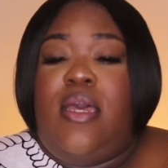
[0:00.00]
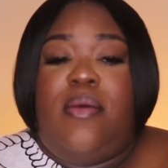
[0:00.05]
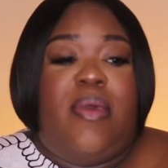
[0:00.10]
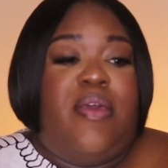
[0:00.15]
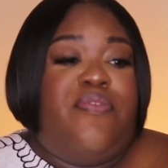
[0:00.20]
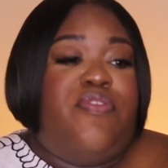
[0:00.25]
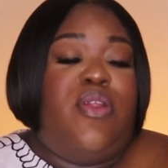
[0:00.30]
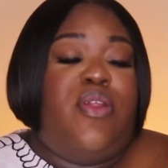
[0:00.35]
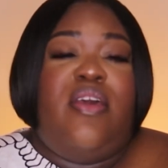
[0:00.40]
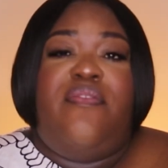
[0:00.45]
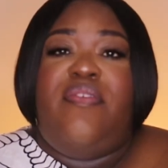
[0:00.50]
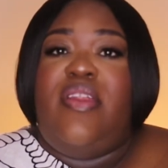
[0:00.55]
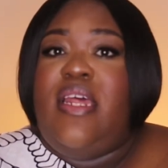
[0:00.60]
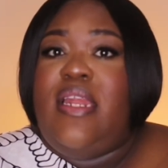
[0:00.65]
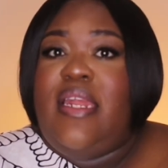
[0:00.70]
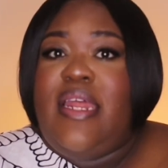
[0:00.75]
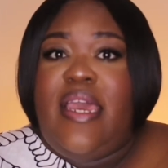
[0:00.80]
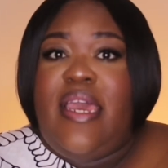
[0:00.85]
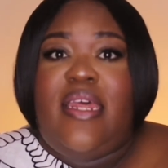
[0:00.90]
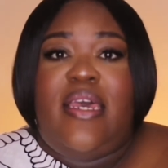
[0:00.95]
If you live in
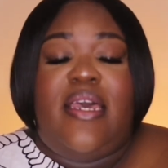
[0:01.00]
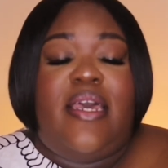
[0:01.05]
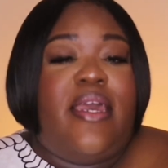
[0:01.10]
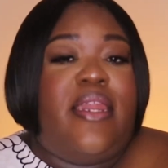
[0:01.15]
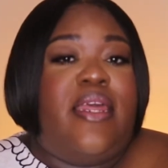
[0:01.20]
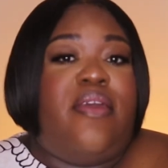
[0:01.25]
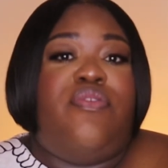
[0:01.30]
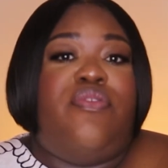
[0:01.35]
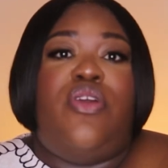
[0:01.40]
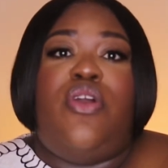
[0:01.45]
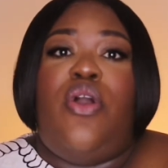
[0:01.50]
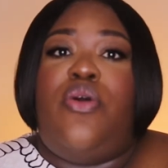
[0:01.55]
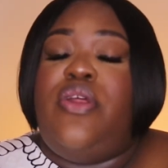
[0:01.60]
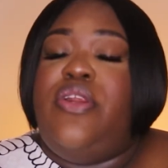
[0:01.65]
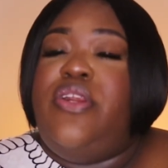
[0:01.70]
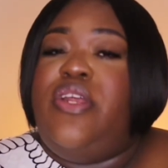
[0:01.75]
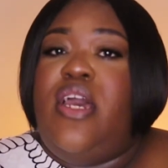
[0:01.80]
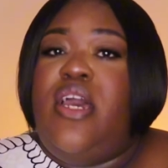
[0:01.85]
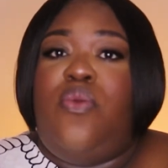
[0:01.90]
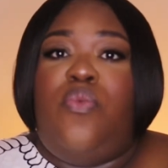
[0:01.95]
Atlanta, honey, if you go to
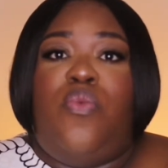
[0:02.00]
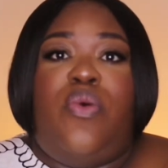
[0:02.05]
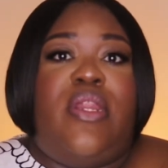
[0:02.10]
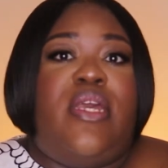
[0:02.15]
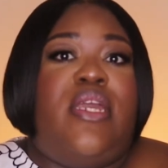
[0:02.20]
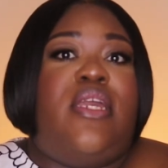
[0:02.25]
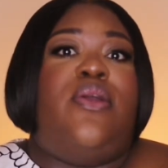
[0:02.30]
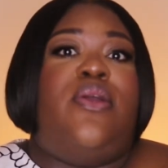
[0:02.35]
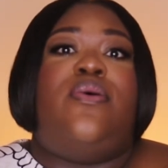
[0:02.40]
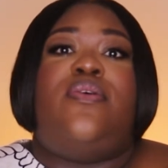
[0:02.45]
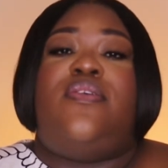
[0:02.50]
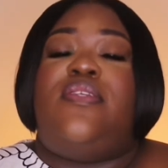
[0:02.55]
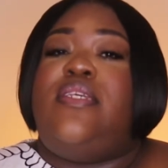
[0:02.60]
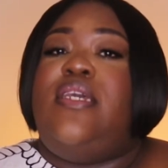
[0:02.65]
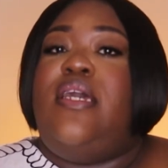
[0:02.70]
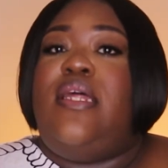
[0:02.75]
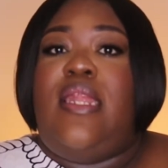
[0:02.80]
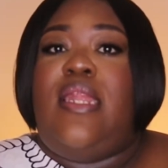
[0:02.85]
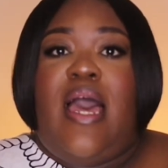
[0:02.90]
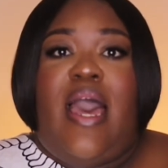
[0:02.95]
Dunwoody, you'll
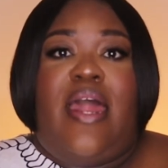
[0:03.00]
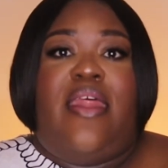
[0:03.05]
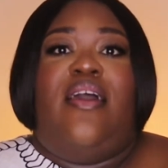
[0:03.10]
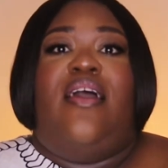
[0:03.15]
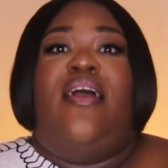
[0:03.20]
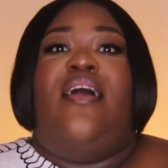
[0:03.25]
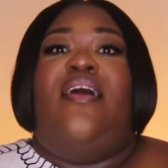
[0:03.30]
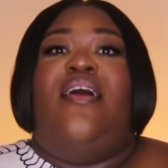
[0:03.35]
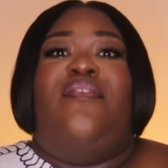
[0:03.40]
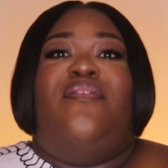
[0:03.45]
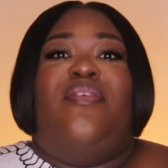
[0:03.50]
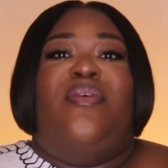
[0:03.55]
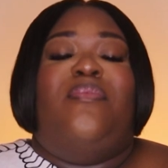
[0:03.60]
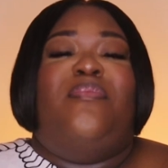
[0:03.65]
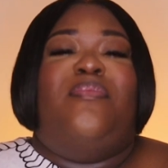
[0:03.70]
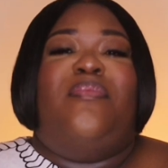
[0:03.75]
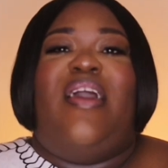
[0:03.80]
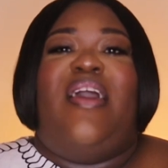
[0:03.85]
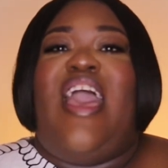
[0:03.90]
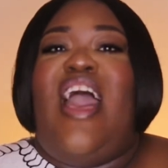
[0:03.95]
see a lot of
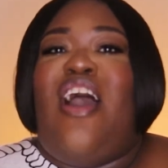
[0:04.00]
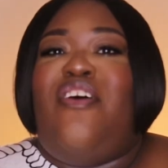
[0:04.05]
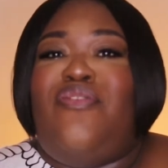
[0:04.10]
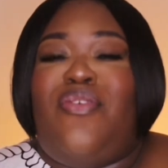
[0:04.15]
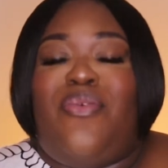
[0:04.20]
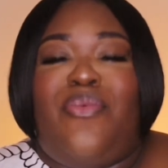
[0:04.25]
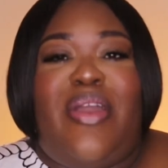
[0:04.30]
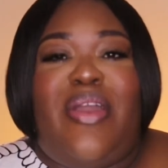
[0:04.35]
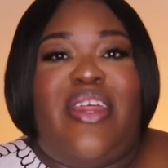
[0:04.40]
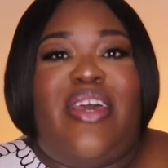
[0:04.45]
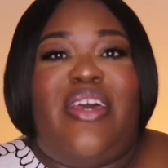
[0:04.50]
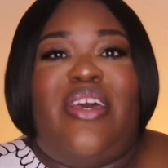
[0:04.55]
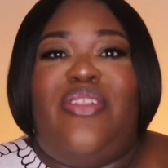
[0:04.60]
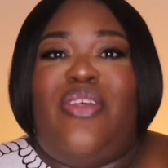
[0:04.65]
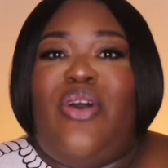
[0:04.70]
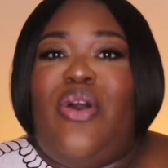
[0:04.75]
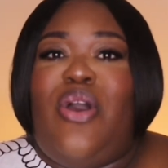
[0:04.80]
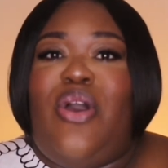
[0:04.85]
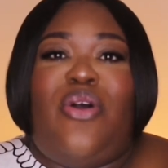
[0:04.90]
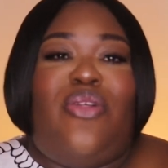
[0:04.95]

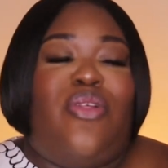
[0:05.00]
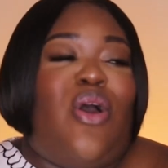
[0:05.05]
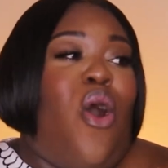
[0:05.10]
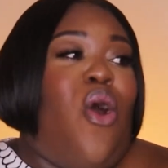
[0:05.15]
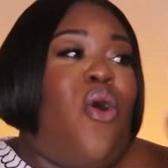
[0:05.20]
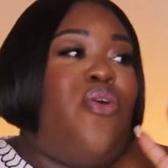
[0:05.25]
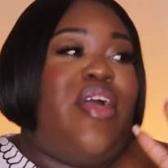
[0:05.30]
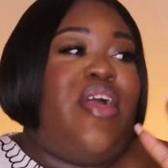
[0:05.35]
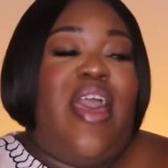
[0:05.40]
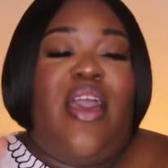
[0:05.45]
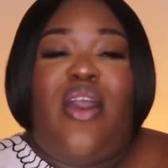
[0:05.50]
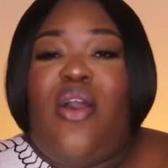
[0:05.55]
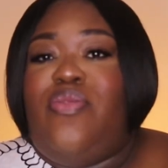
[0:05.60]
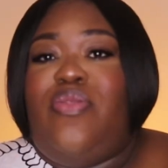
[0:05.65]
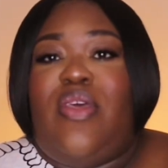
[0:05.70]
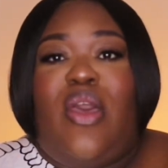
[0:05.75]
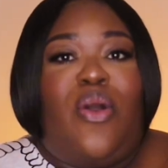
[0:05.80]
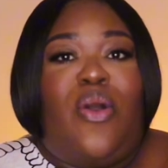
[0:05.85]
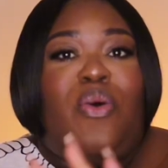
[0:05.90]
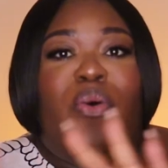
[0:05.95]
Alpharetta, all
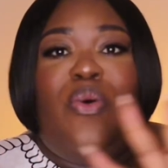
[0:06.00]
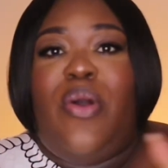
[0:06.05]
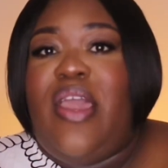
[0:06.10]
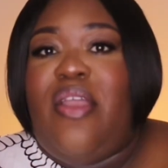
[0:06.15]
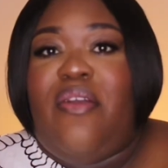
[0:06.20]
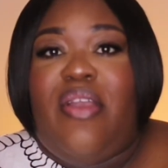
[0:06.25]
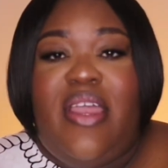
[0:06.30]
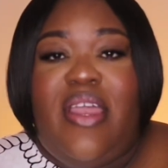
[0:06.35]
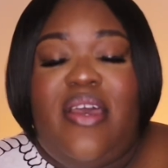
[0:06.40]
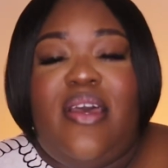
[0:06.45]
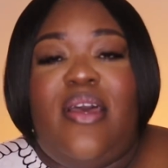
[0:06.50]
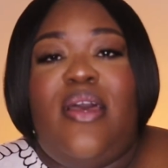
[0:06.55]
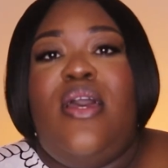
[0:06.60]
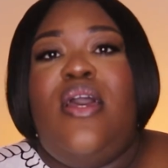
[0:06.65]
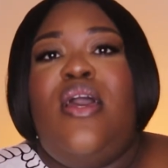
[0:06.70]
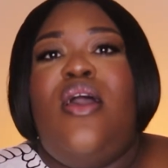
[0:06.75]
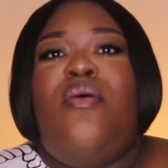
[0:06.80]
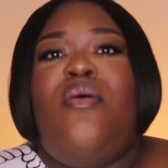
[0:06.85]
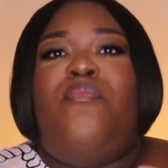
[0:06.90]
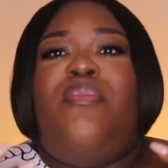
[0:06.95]
that whole area.
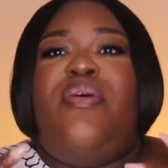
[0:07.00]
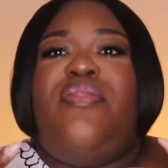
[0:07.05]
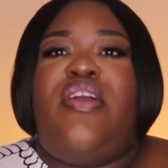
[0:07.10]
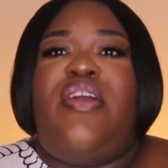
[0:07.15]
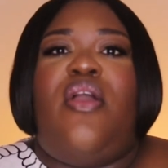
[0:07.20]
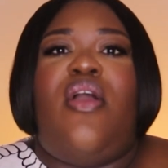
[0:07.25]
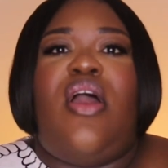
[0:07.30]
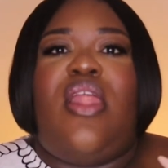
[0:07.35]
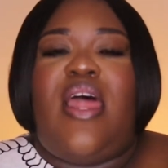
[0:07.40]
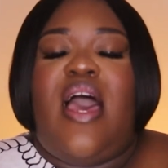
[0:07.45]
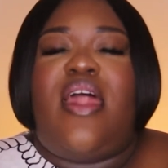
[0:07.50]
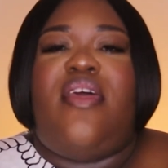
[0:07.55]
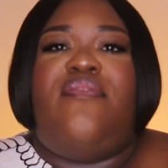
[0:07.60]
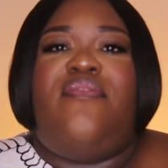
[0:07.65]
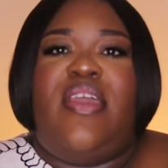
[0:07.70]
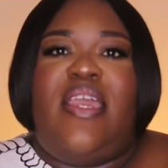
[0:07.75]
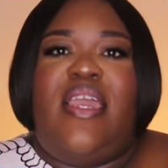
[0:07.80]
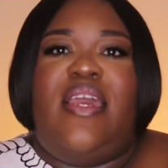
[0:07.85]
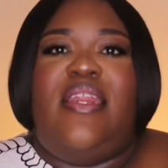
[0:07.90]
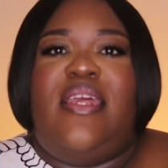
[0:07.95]
But there are a lot
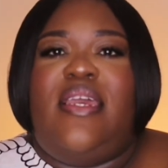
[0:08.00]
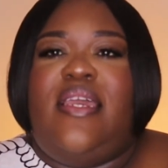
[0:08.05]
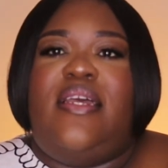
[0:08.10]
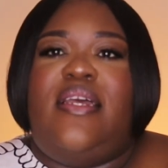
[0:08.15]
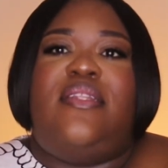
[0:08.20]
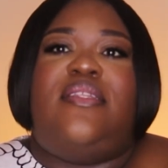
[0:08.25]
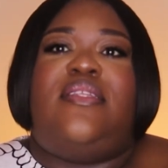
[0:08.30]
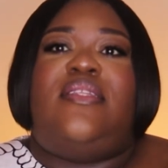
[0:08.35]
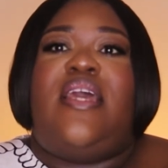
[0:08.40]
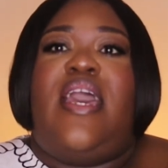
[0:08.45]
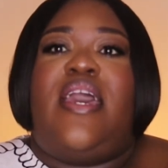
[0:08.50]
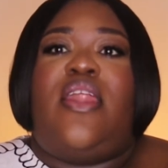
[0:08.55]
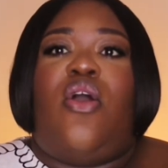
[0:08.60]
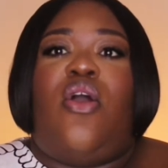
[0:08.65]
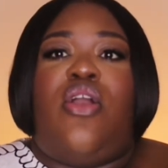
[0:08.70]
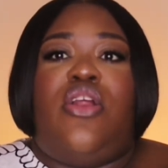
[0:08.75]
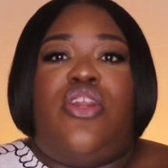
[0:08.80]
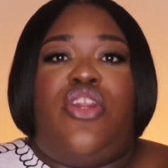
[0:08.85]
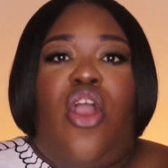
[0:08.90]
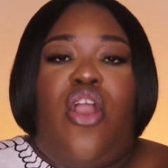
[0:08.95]
of Indians that
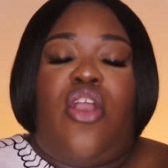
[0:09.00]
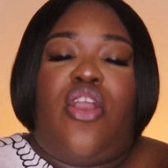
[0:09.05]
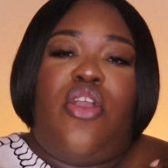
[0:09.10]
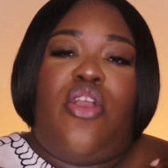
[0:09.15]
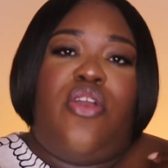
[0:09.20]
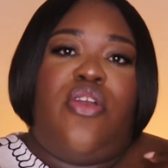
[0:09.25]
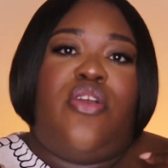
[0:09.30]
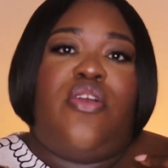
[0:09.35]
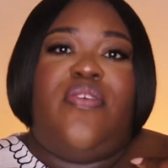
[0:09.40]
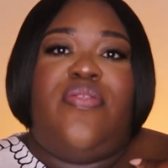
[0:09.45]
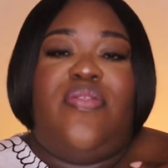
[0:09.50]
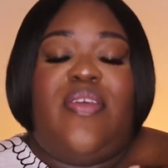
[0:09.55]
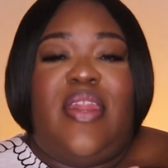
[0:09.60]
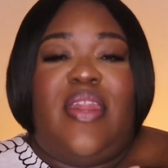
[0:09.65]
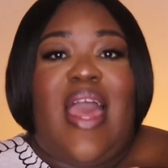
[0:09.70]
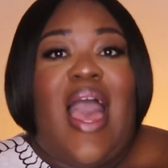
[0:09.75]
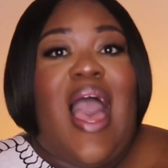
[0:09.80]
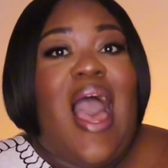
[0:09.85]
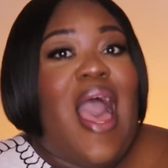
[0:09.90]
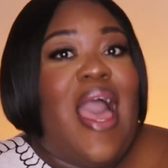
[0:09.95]
are darker
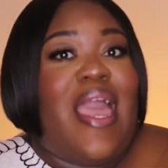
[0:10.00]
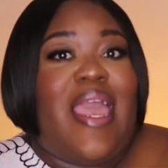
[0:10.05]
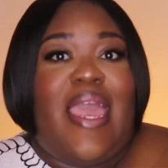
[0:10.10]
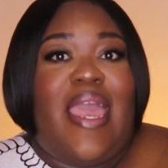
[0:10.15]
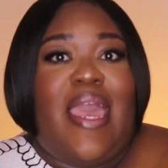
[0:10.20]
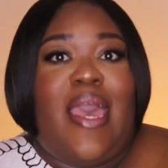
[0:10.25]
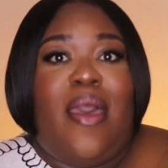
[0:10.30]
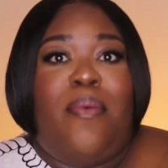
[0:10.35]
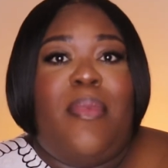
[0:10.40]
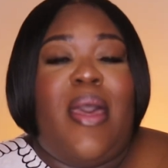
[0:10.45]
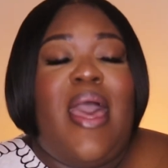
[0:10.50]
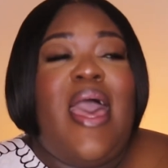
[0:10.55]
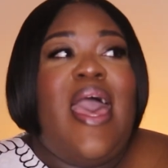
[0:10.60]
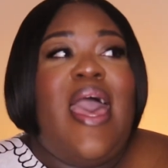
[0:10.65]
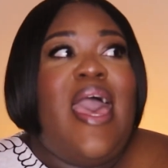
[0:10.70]
than I am.